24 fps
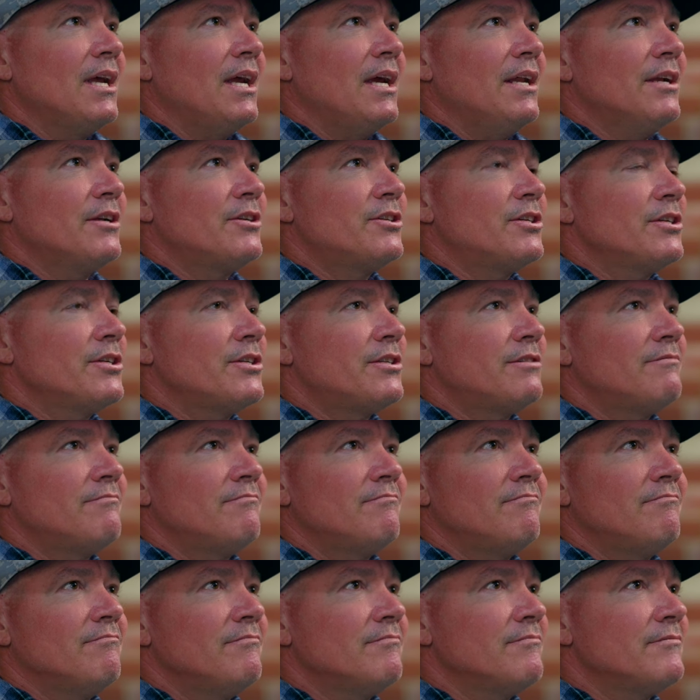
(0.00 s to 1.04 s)
and it's just
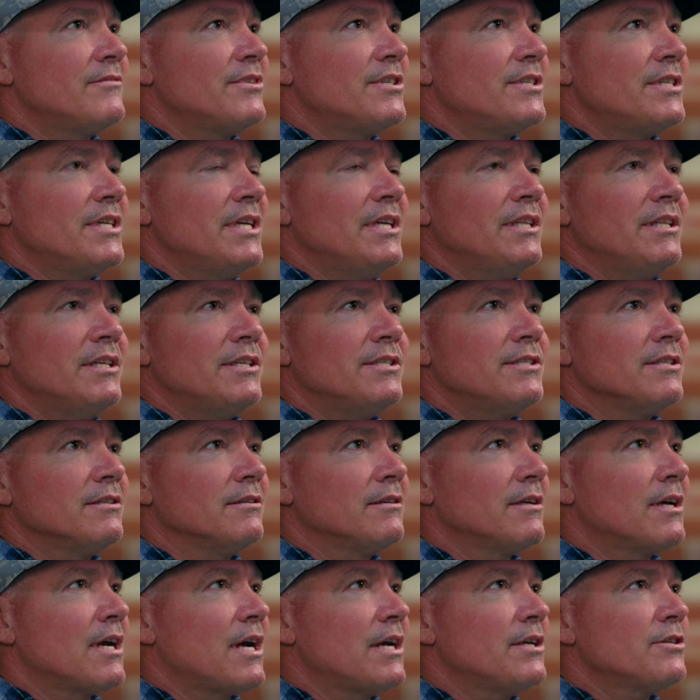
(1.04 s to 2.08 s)
seeing these
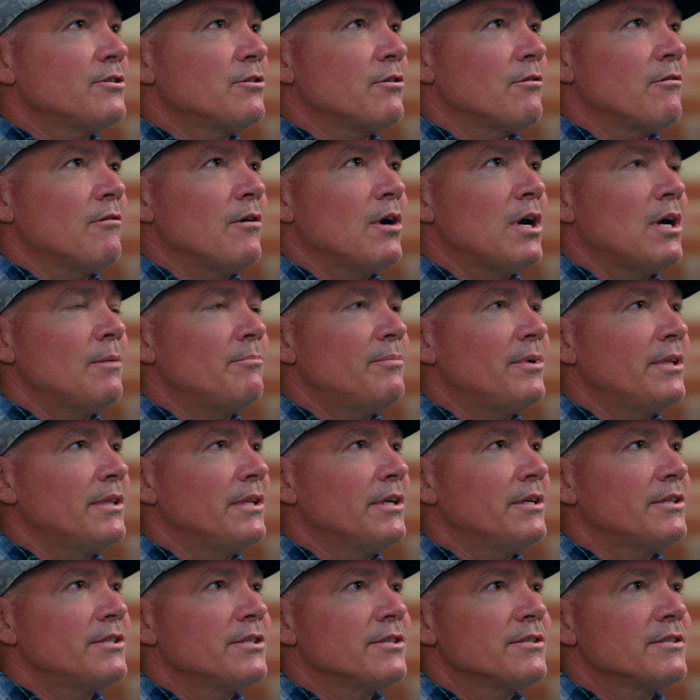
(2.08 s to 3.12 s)
little guys grow up, and
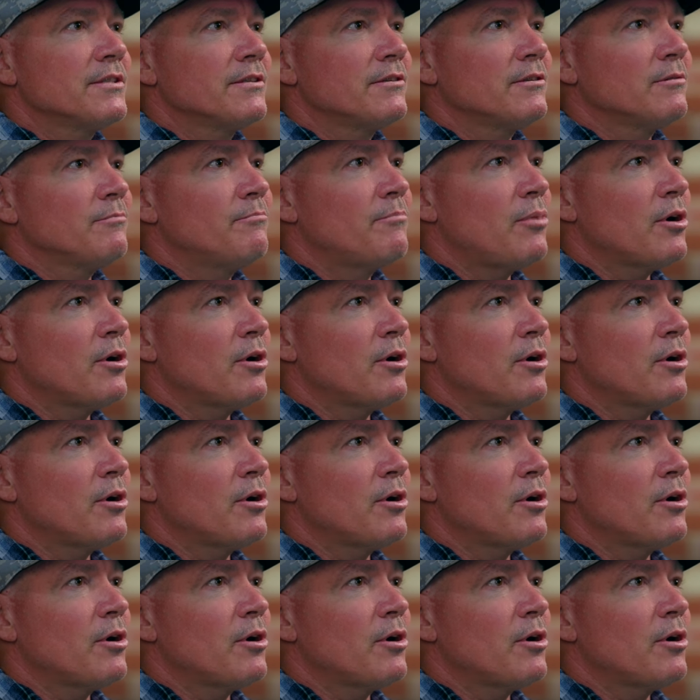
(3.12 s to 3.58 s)
they're just little